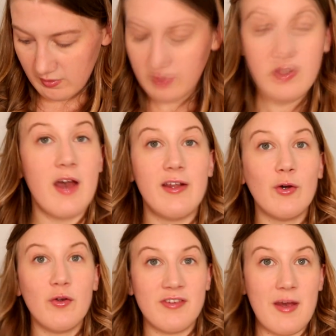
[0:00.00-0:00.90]
Yeah, and it
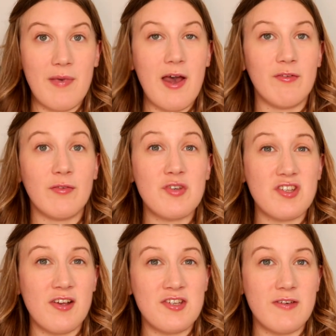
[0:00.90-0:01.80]
costs £10, which is
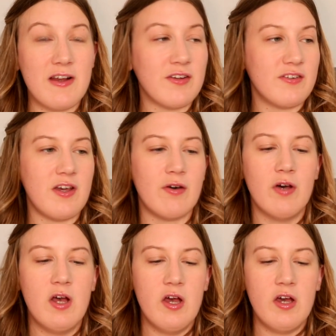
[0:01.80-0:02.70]
actually a really good deal.
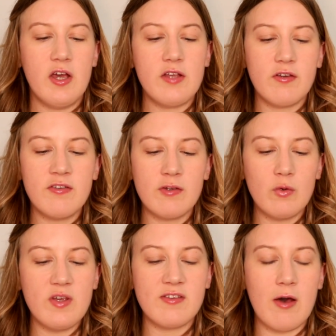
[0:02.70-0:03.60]
It does
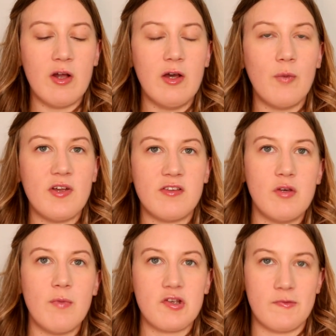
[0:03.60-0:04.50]
squeeze out a little bit too
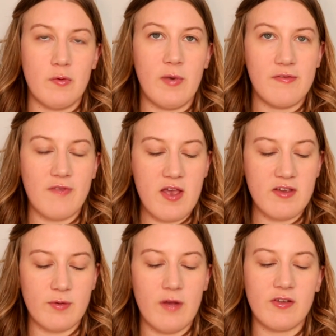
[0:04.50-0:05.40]
much for my
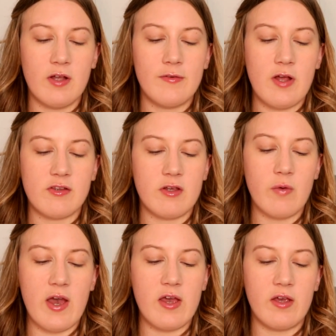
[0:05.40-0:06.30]
face, so I have to kind of like do
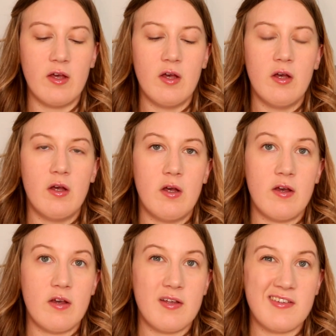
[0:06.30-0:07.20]
a
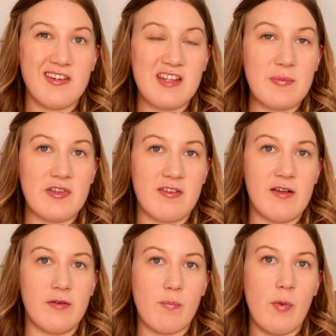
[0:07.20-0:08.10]

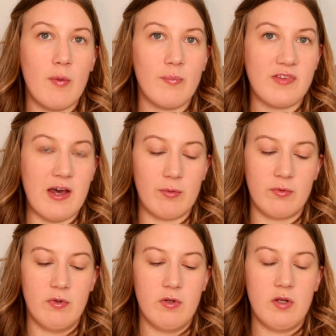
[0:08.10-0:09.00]
60% of a pump
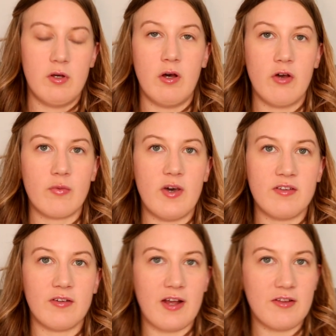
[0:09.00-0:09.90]
down, otherwise
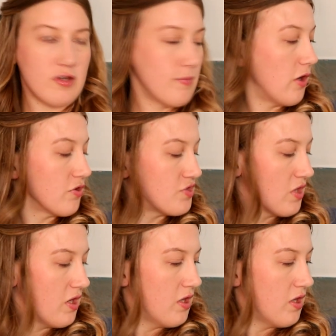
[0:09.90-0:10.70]
I'll get too much.